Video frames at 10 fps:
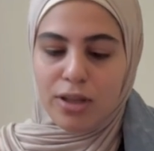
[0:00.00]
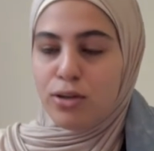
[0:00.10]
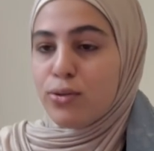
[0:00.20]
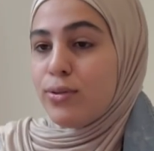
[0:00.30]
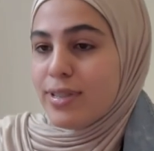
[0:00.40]

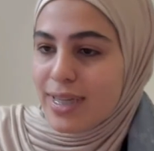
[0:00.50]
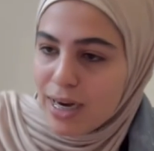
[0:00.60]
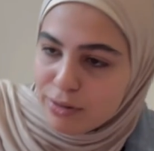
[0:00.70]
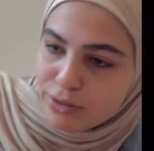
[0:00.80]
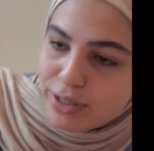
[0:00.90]
cools
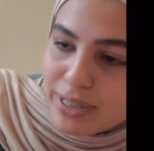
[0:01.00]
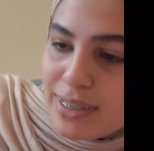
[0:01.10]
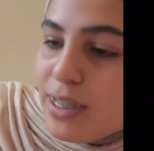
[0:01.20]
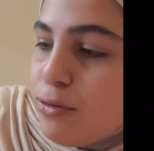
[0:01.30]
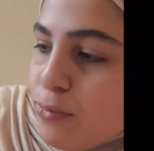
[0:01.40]
down, you can
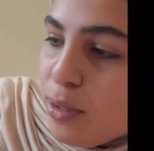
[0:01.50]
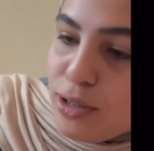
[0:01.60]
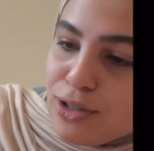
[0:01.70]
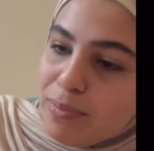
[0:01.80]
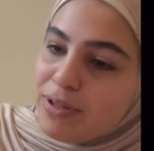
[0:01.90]
see those water
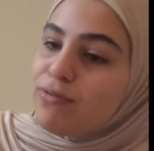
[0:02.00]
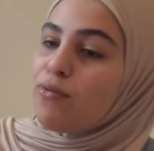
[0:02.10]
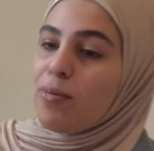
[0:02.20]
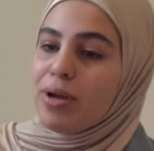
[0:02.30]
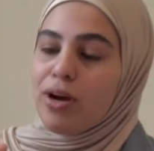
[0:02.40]
droplets
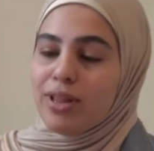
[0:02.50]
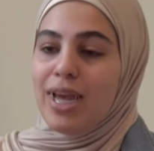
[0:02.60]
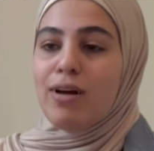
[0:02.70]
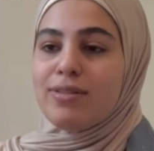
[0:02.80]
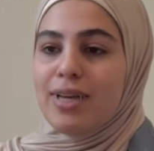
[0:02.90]
forming on the
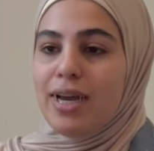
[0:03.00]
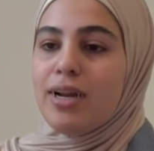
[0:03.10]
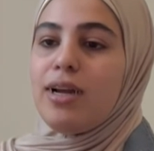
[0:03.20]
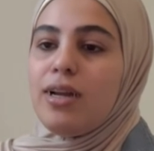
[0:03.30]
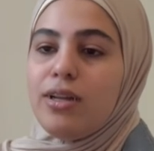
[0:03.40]

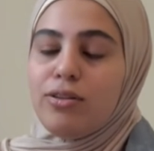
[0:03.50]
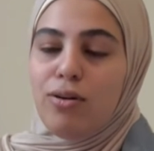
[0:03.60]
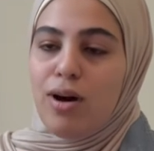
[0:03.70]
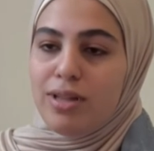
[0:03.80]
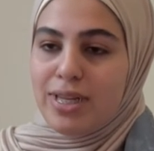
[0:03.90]

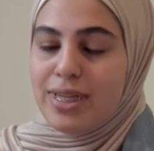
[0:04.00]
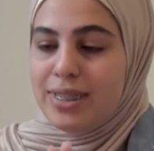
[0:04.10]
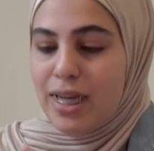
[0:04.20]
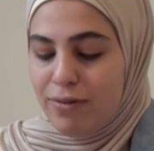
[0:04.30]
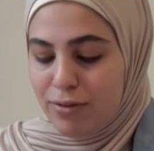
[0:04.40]
on the
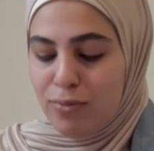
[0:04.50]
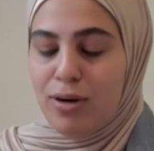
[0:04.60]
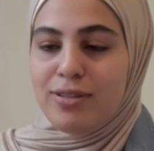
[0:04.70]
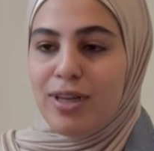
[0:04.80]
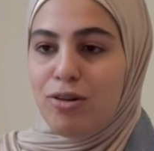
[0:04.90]
inside of your
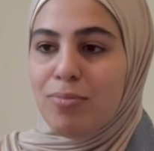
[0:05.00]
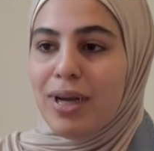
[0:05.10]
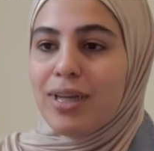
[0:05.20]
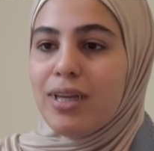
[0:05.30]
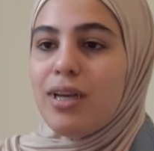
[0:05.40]
water cycle
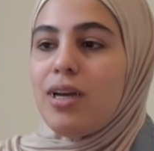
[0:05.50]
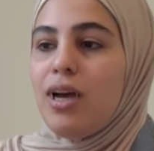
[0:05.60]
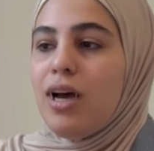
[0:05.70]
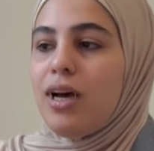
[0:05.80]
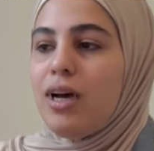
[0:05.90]
baggie.
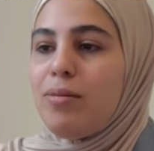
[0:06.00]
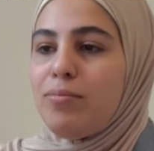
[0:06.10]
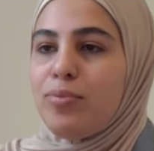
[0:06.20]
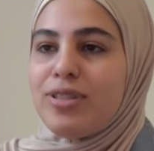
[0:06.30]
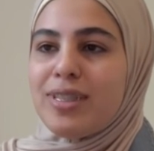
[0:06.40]

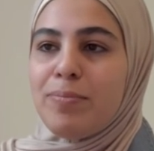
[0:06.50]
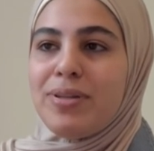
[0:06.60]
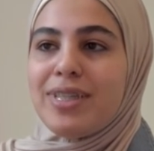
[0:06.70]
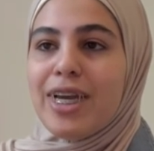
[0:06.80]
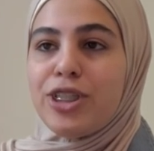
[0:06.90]

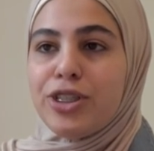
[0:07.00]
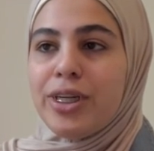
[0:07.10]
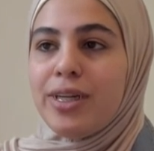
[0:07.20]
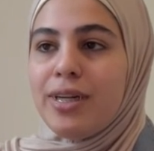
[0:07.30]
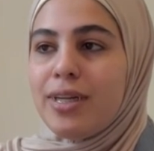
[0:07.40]

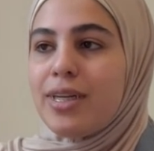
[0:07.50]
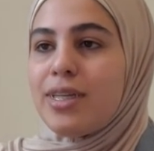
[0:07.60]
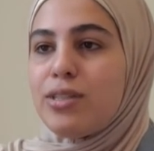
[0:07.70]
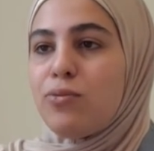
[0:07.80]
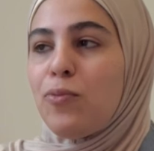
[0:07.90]
Precipitation
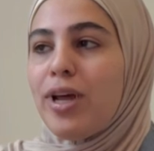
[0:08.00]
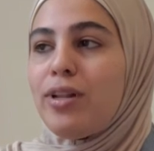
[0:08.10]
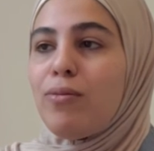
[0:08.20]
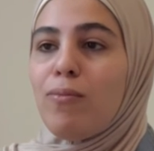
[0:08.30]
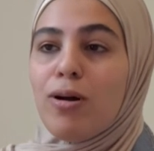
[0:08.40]
is when
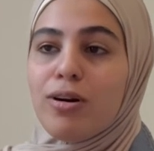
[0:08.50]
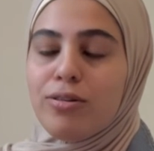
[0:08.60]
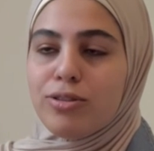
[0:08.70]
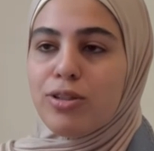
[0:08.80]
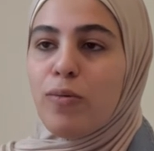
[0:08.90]
the
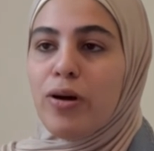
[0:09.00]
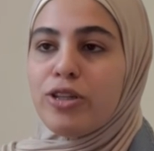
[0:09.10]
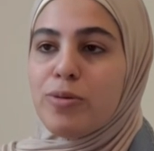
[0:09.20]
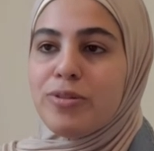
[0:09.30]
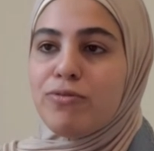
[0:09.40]
water
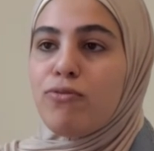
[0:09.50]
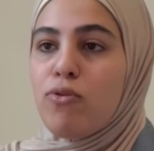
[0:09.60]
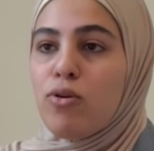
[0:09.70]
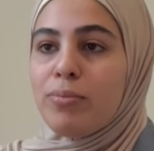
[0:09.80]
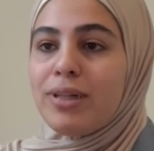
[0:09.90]
droplets
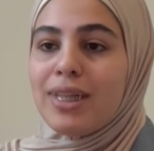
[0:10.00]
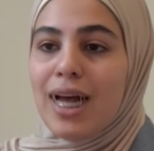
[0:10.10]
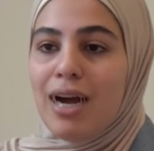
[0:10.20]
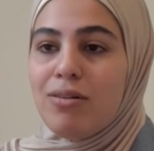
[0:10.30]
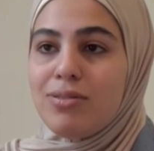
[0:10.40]
form
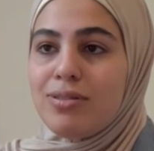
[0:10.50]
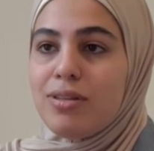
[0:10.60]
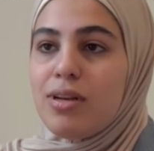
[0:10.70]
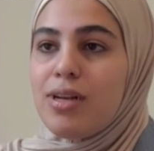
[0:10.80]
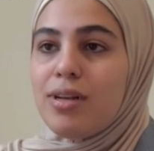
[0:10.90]
clouds
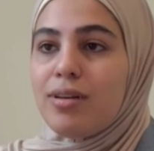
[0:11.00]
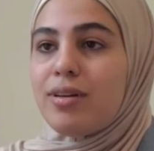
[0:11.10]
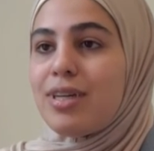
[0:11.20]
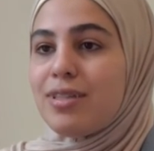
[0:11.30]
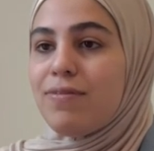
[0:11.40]

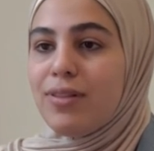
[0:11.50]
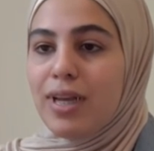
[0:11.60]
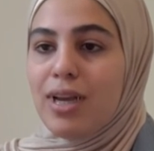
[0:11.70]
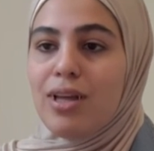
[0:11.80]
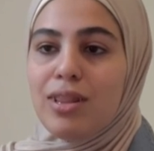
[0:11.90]
because of
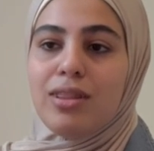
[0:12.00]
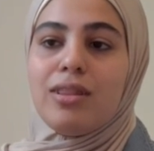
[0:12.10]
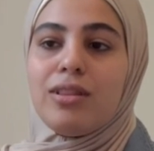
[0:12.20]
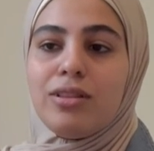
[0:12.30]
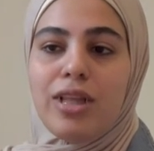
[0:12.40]
like
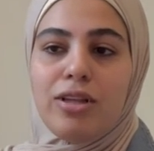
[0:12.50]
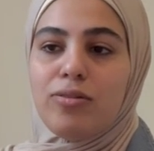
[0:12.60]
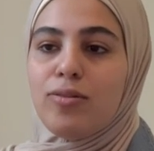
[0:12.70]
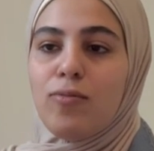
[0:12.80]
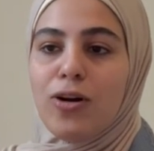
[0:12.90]
the
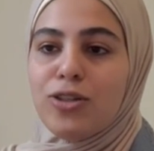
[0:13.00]
water